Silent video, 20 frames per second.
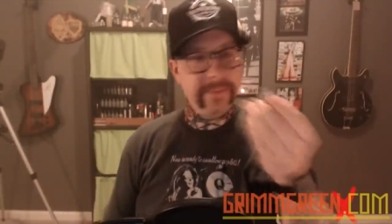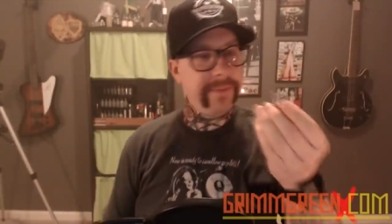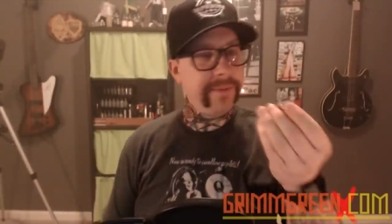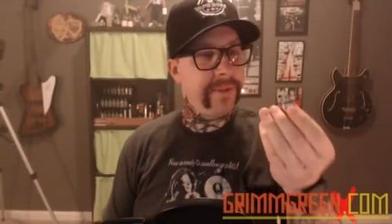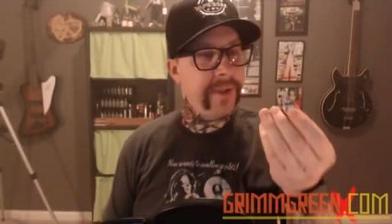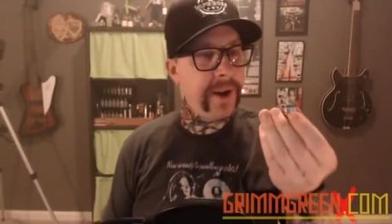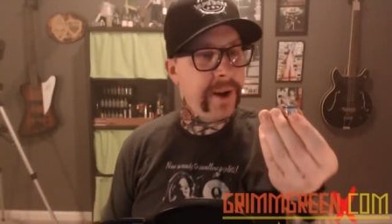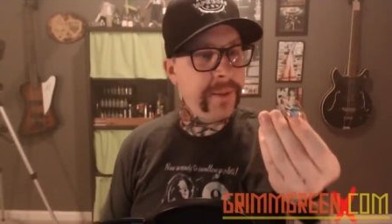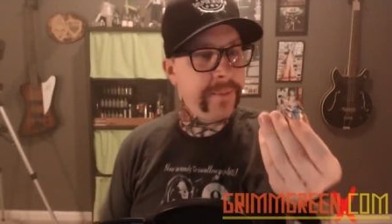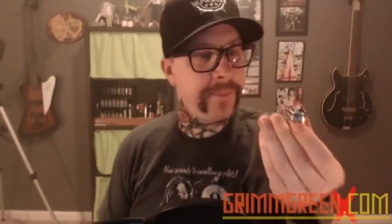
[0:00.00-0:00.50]

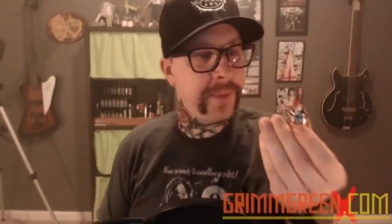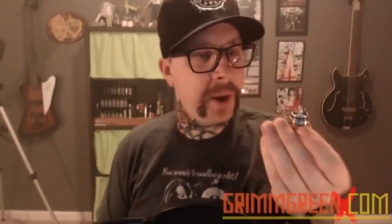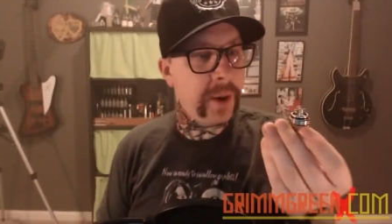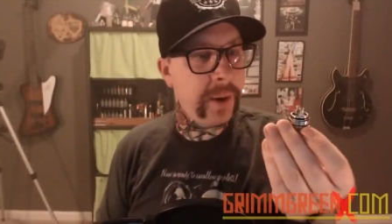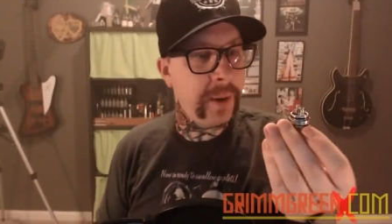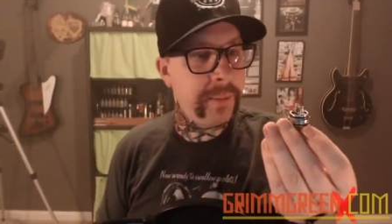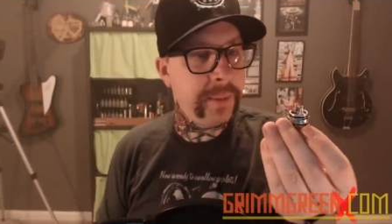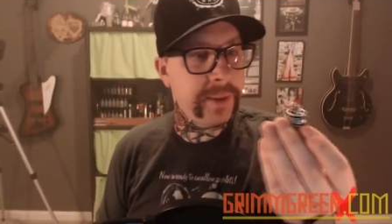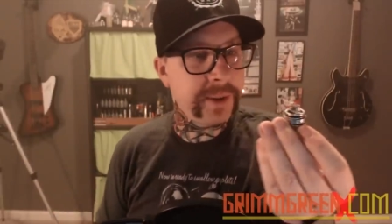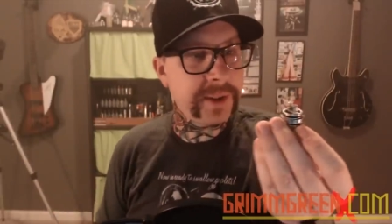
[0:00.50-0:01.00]
from. Oh,
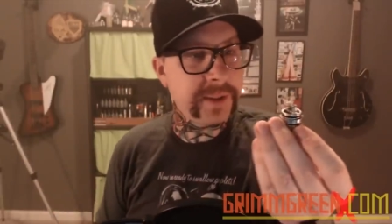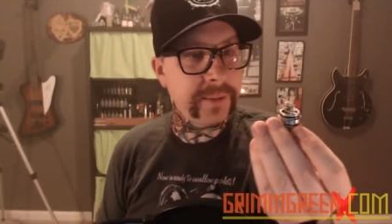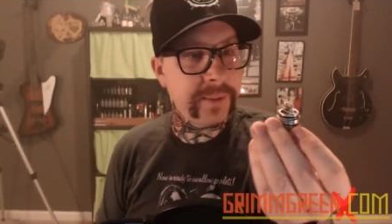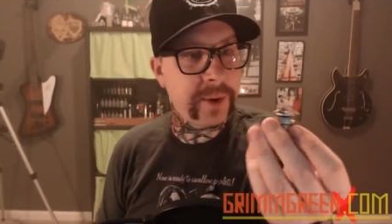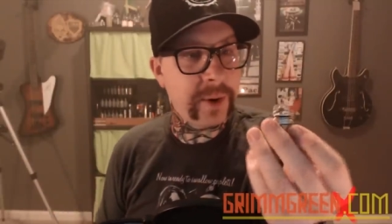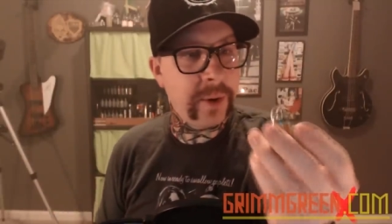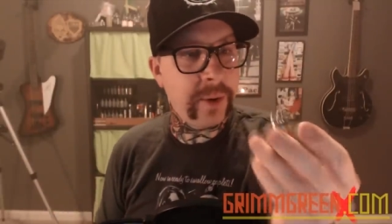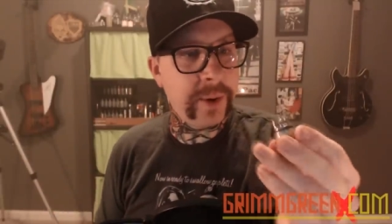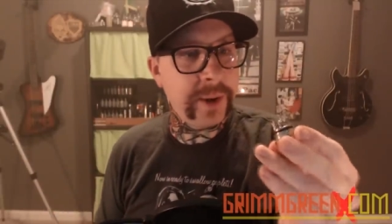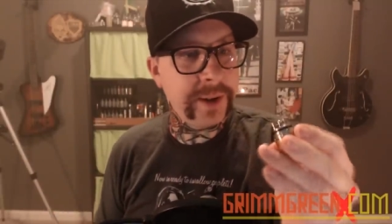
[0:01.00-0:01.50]
I built some
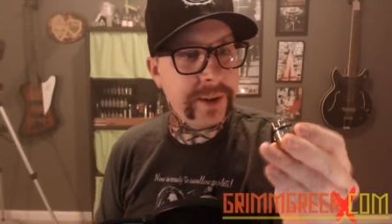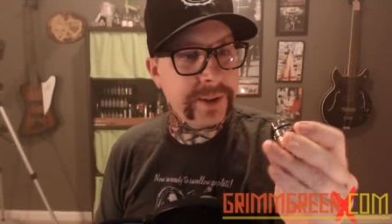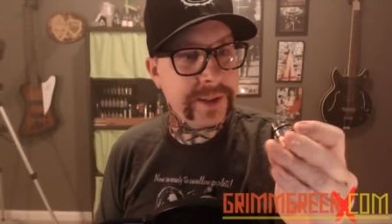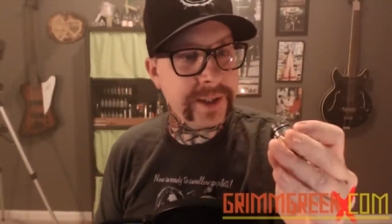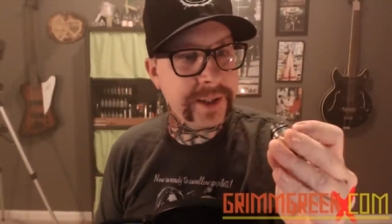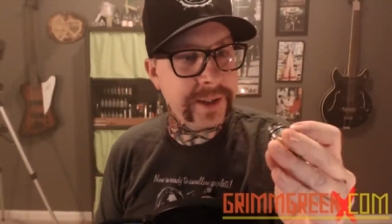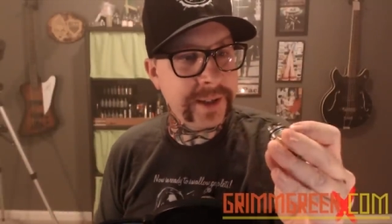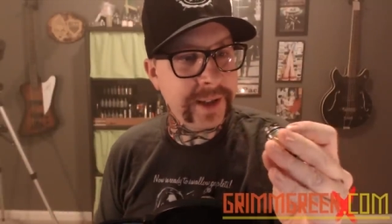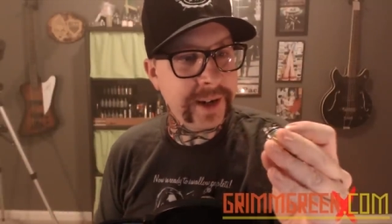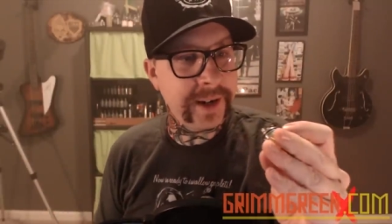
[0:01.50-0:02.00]
coils
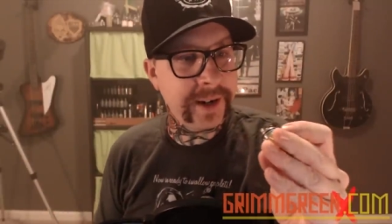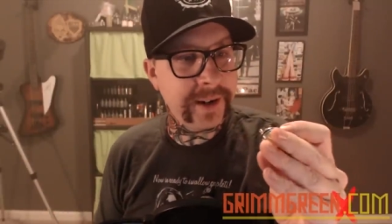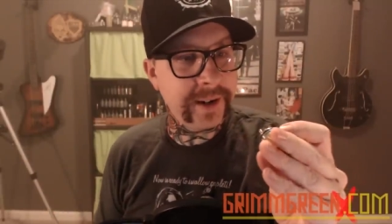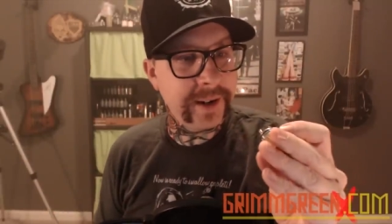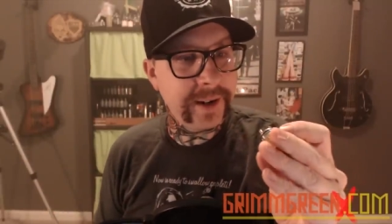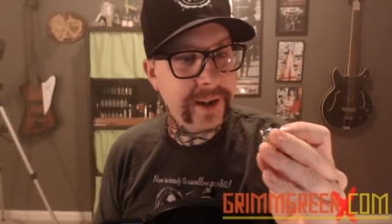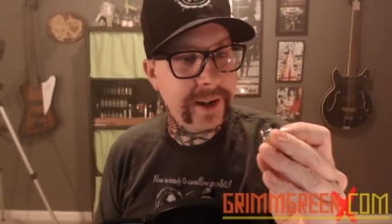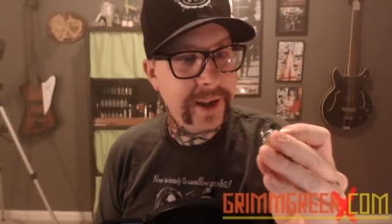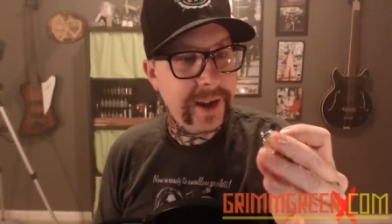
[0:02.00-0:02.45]
on there.